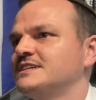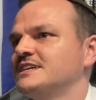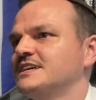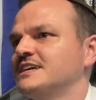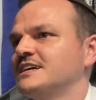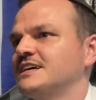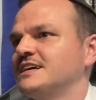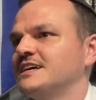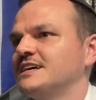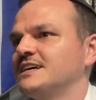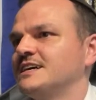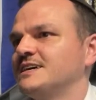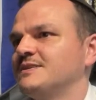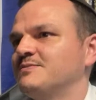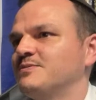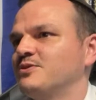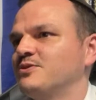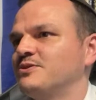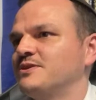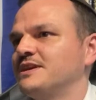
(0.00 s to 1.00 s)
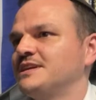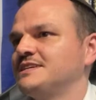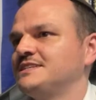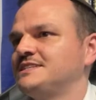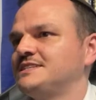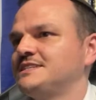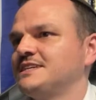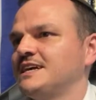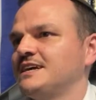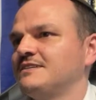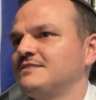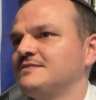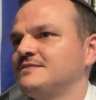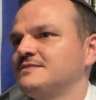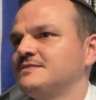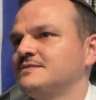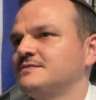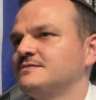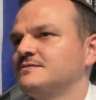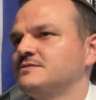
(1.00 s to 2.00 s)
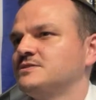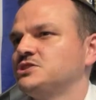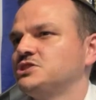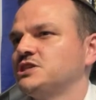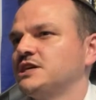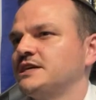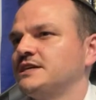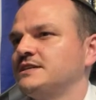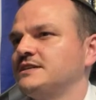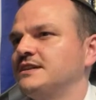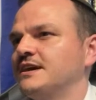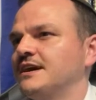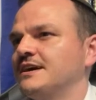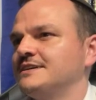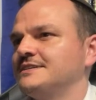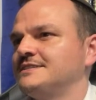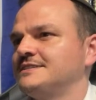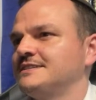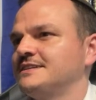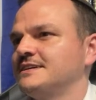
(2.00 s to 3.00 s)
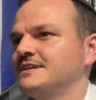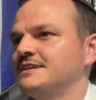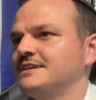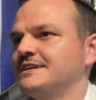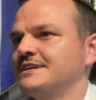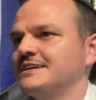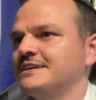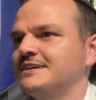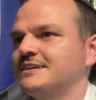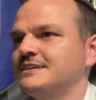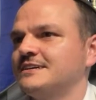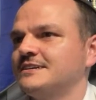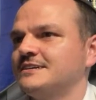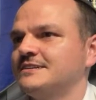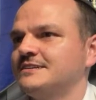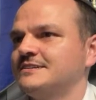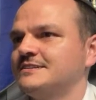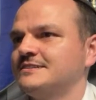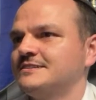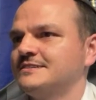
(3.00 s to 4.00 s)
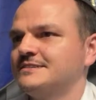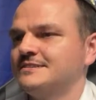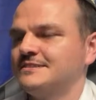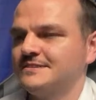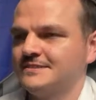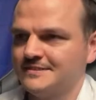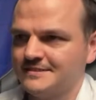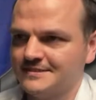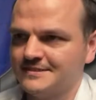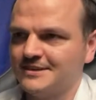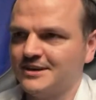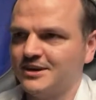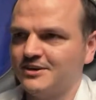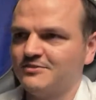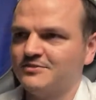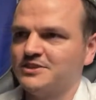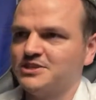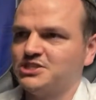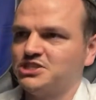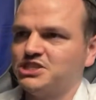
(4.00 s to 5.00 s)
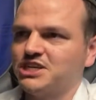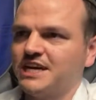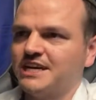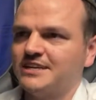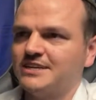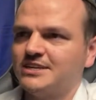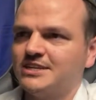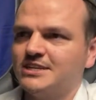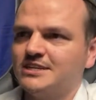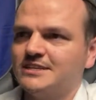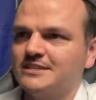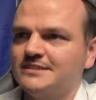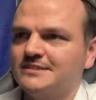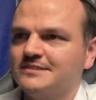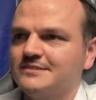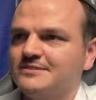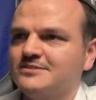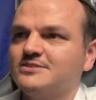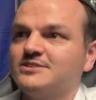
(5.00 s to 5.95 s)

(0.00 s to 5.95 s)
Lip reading: already sent Shane Deist a link of this channel because